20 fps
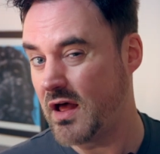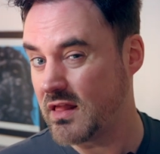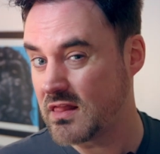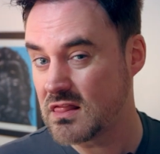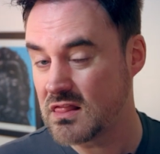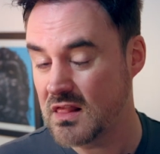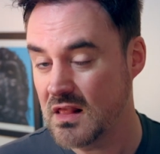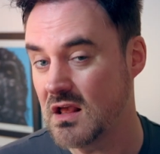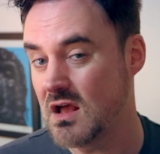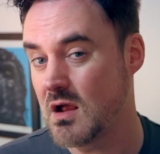
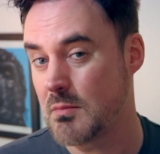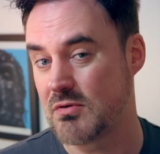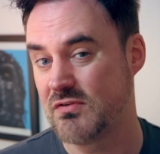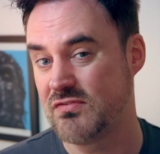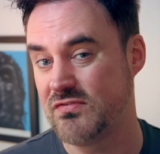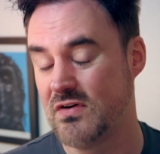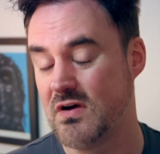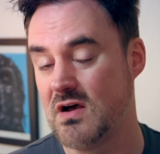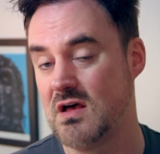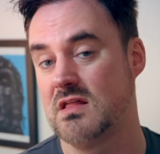think I
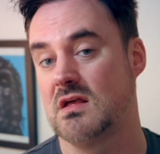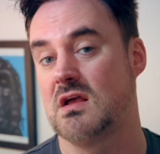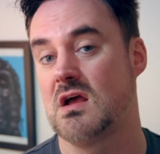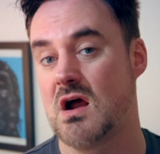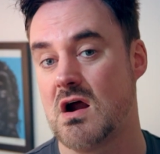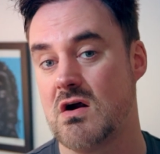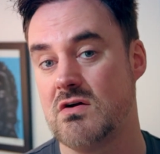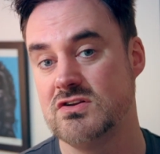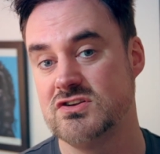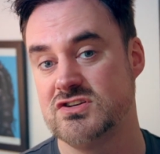prefer the
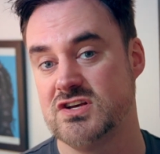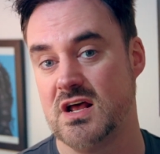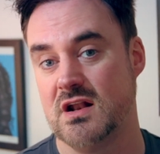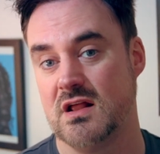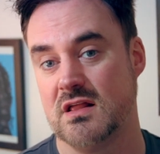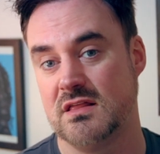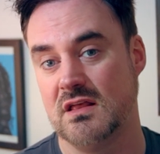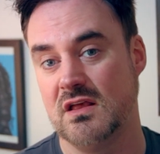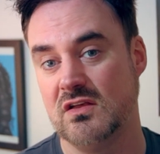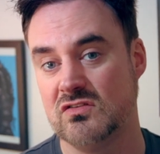current gen.
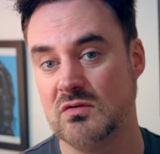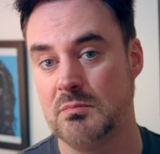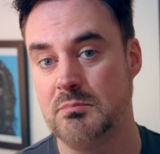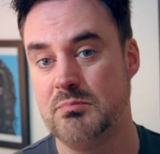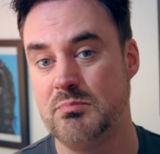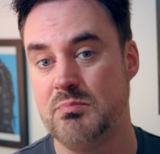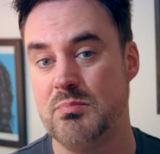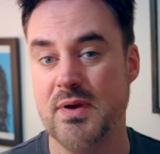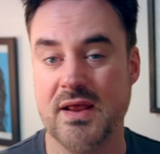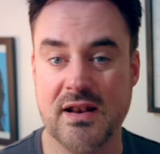I think it's a
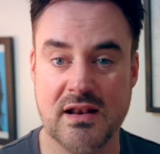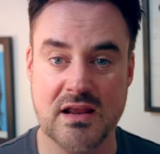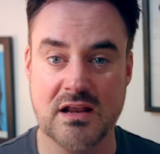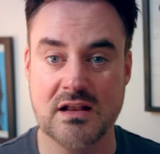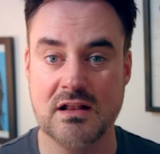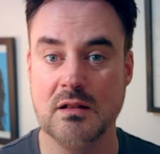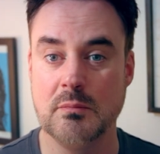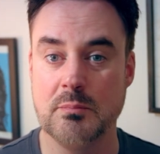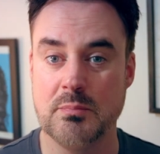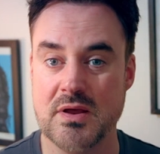
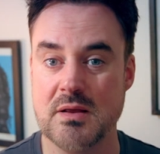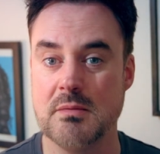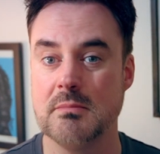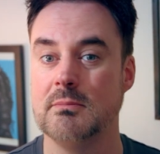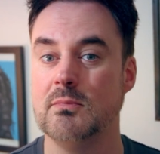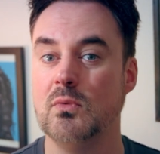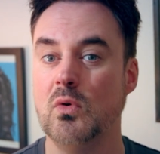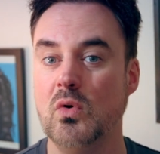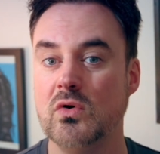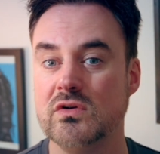little bit
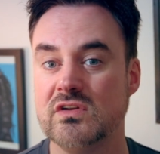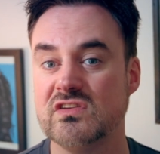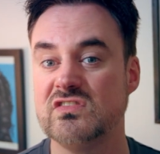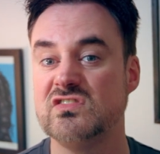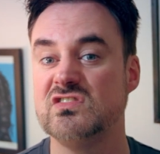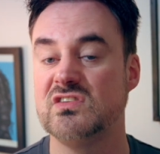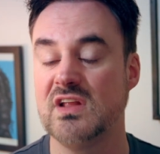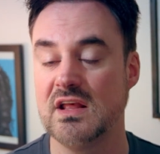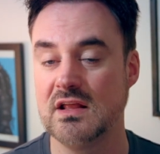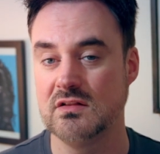more
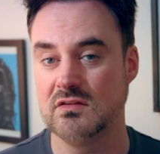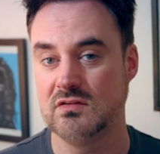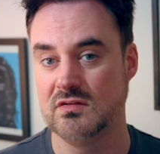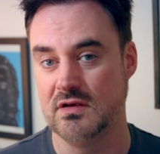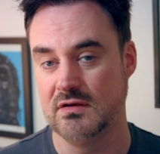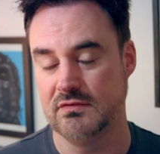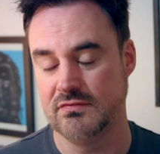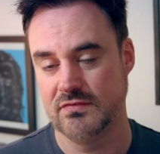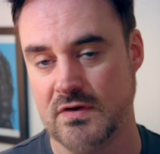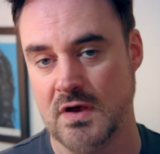
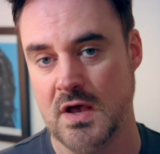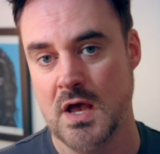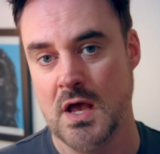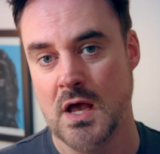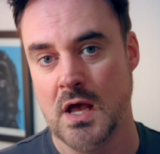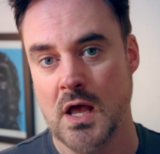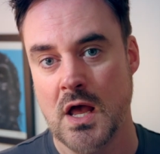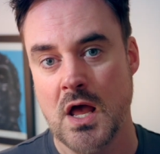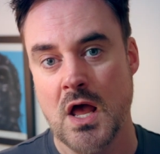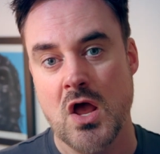distinctive.
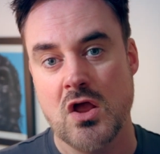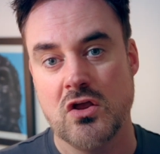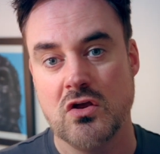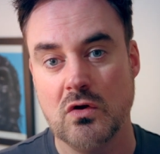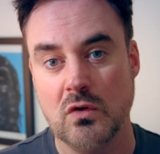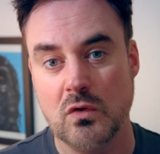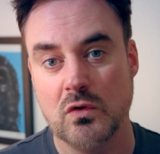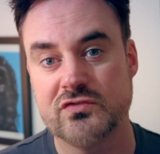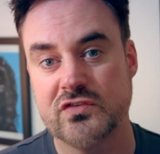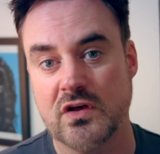
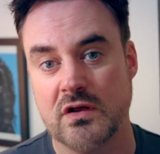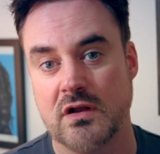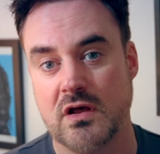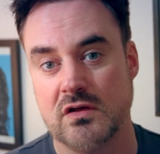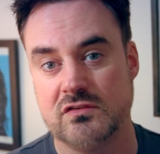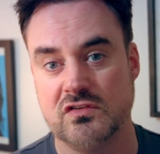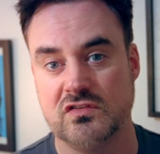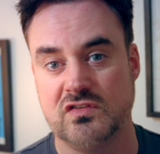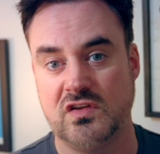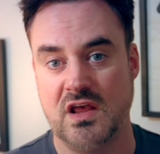You'll also
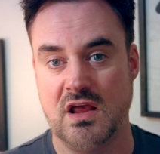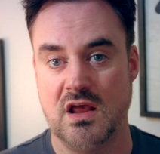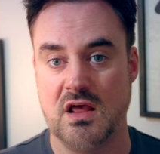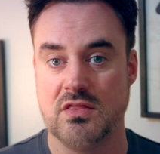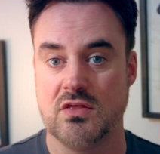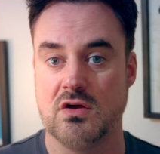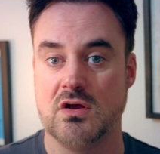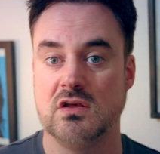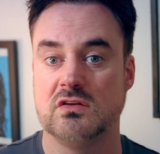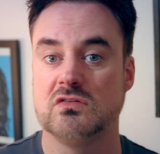notice here
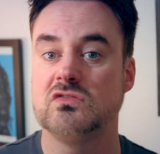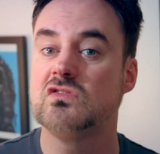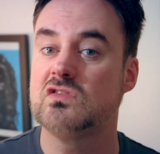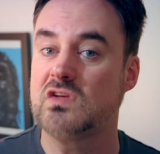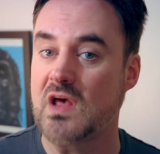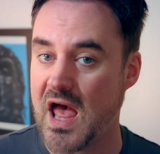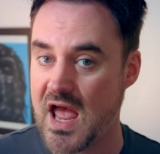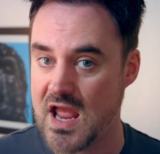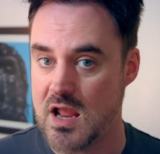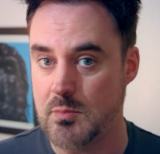that it's
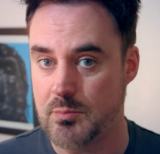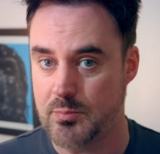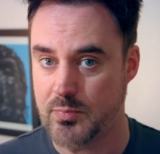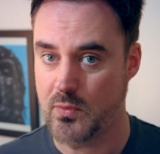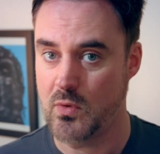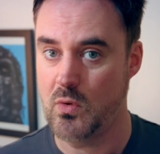tape